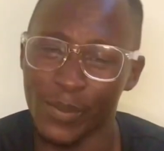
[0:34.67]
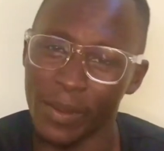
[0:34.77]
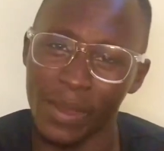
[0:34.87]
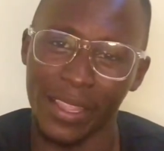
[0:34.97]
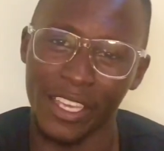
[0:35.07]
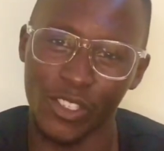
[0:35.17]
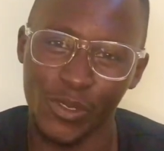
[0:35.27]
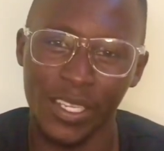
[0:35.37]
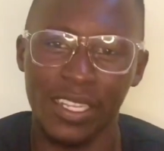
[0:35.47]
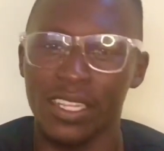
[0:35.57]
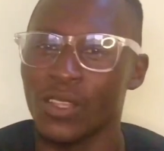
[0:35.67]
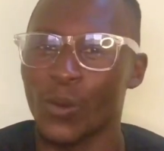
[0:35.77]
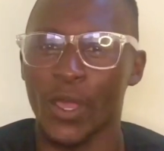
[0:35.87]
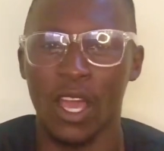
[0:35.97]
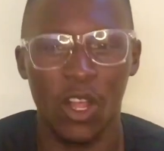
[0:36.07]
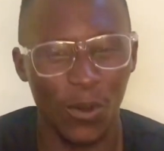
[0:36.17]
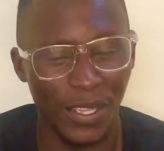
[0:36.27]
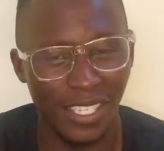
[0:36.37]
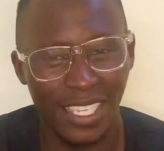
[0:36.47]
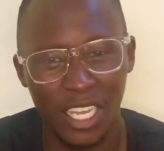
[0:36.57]
Remember the drill. We are
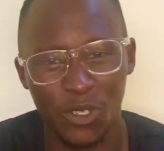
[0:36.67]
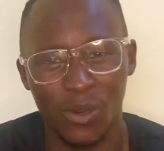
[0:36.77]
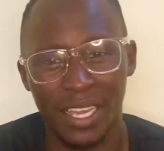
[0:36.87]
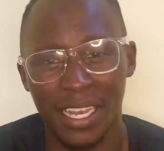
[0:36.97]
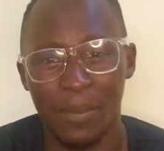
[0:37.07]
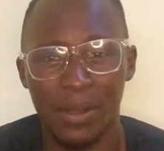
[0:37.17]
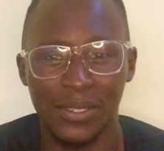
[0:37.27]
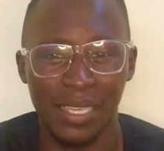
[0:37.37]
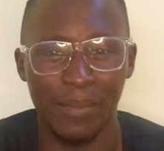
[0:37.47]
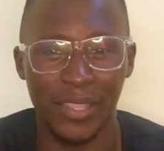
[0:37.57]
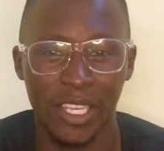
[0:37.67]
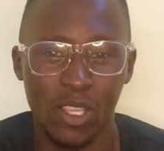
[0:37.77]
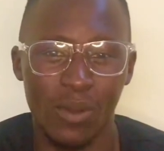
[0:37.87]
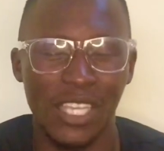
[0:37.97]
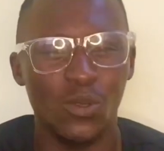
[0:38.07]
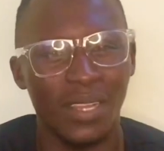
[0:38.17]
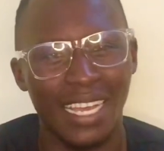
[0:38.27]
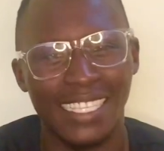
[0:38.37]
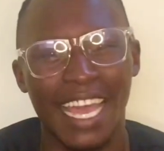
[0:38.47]
always here to learn about something new as well as